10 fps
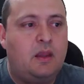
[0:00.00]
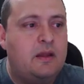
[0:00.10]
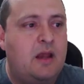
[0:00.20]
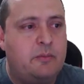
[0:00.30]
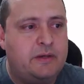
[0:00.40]

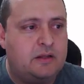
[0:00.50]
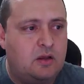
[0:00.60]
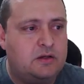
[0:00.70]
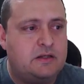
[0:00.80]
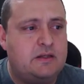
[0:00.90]
Now I'm going to get
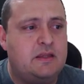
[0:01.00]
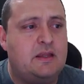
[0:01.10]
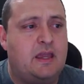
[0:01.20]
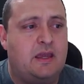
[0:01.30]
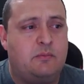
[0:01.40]
logged into the
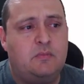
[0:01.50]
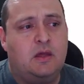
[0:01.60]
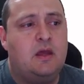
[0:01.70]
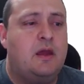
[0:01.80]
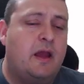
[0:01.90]
game,
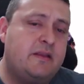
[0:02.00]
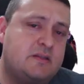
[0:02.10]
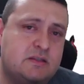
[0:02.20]
and this